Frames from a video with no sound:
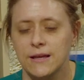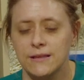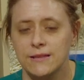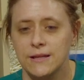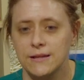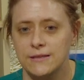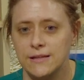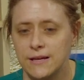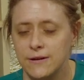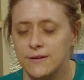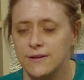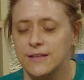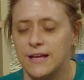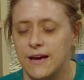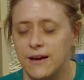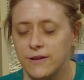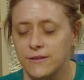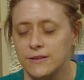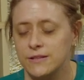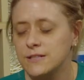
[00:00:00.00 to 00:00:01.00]
that they are the
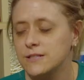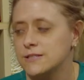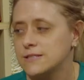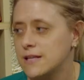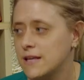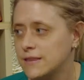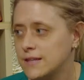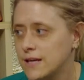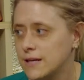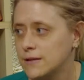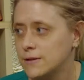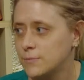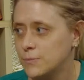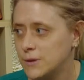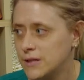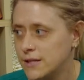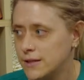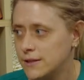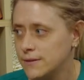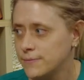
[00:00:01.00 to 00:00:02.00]
healthiest that they can
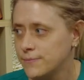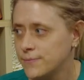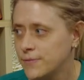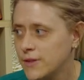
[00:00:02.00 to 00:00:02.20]
be.